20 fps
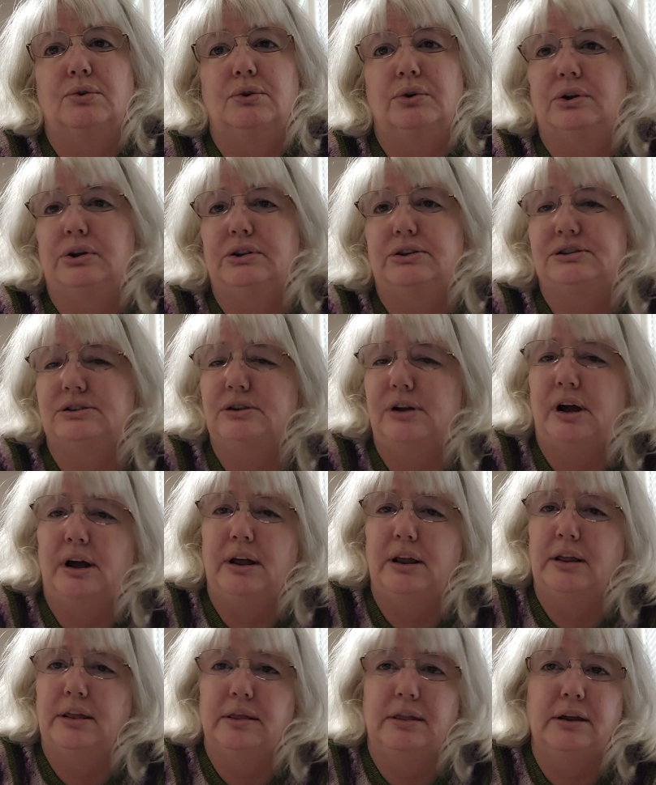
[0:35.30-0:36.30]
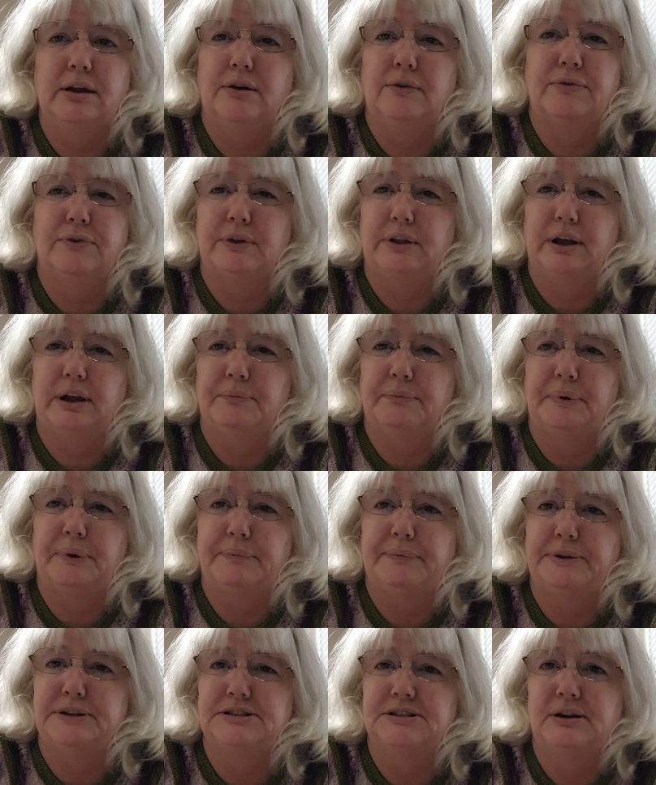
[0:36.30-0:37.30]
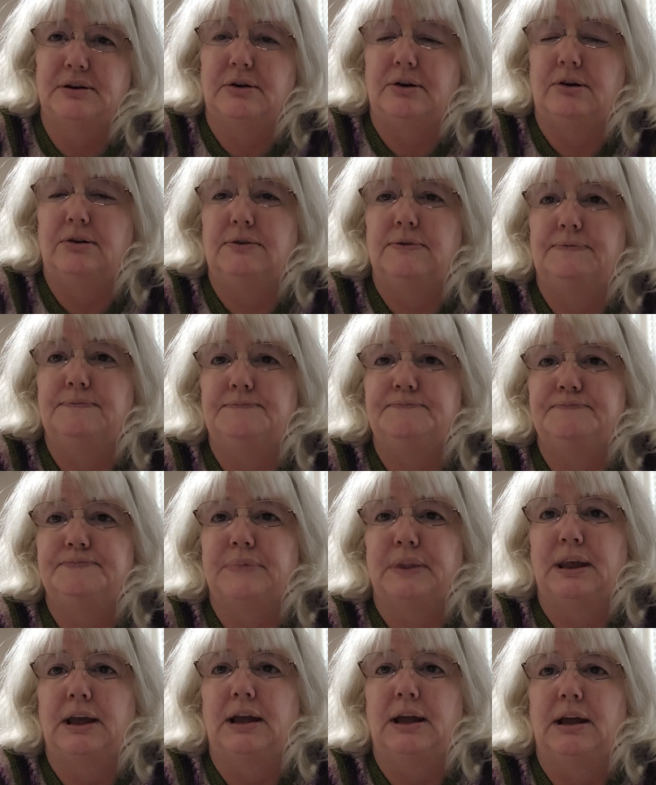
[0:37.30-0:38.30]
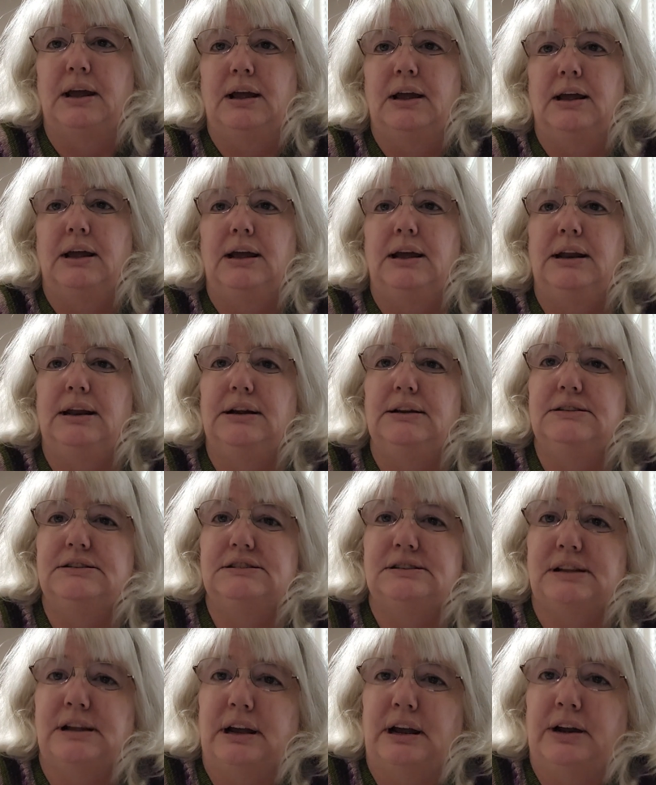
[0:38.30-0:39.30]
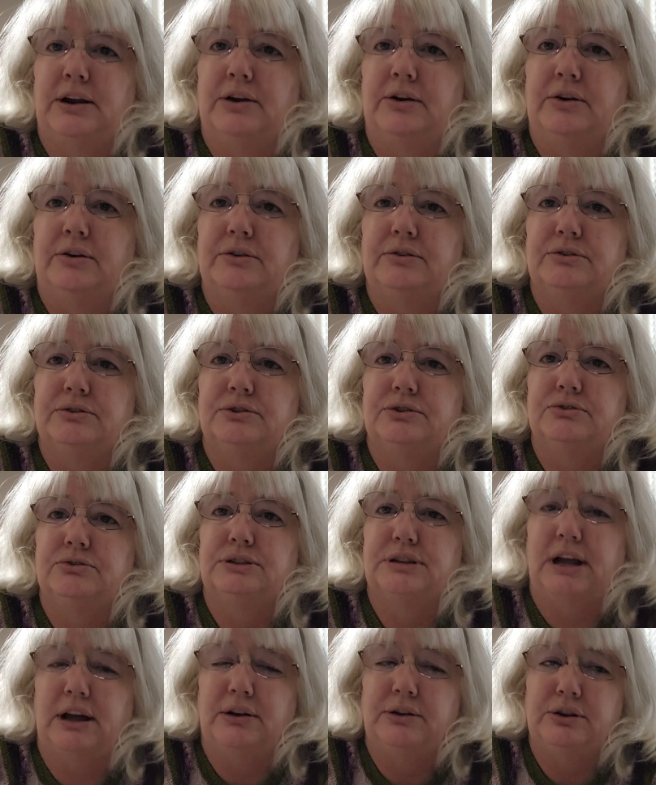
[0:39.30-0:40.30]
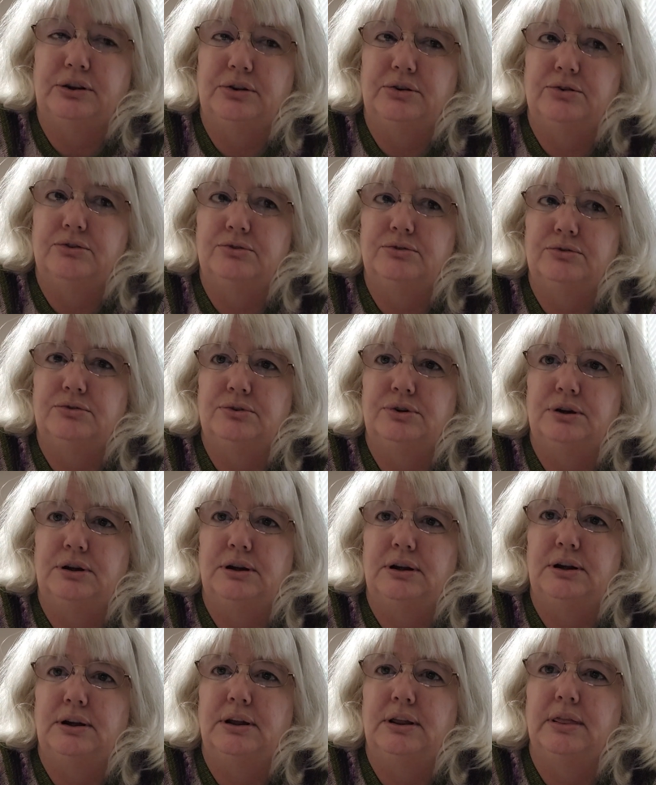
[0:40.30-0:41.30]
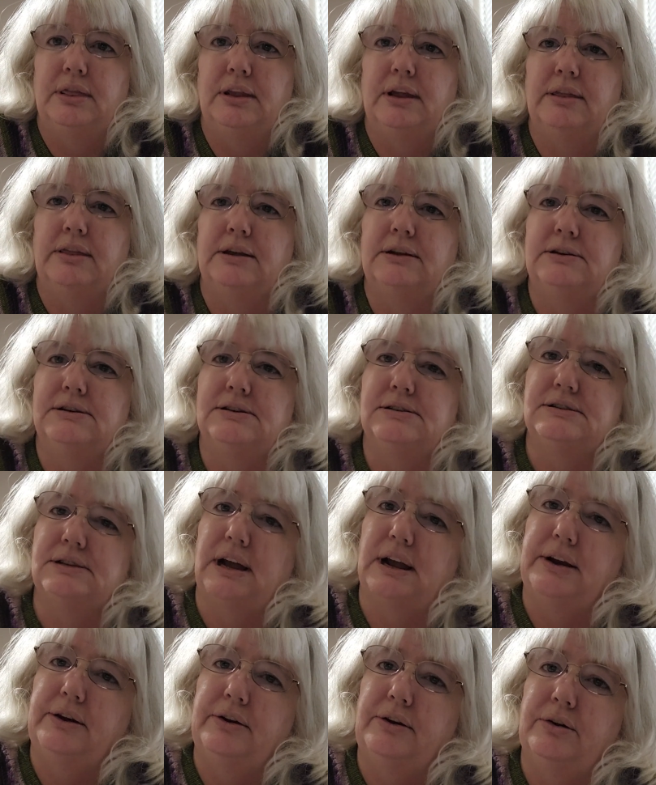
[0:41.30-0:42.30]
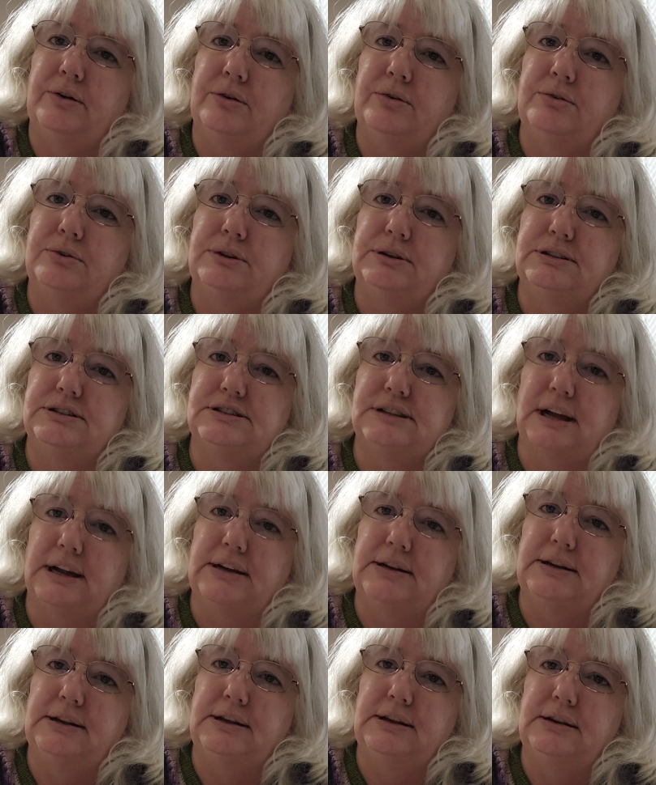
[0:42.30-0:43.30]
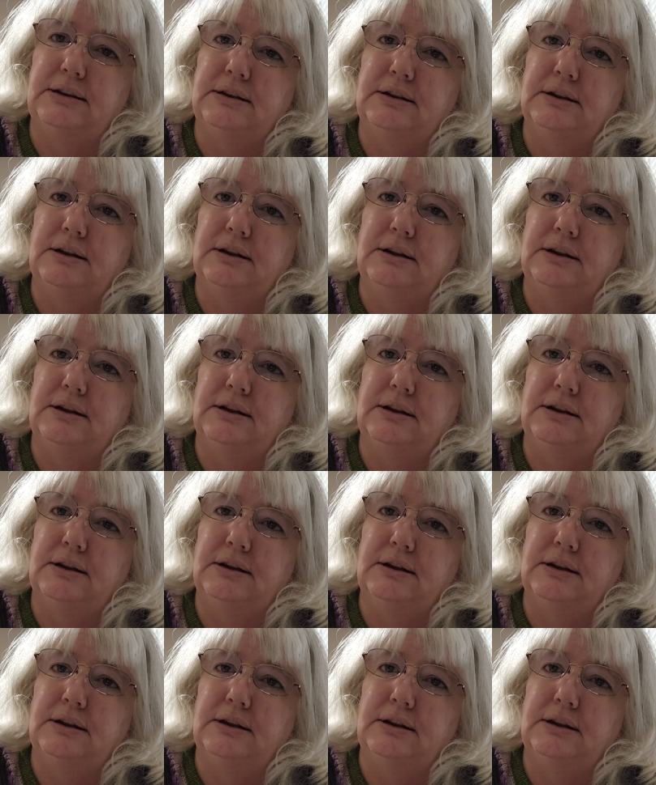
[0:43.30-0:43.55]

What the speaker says: It's not there for that purpose at all. It is there to tell you that the designer who designed it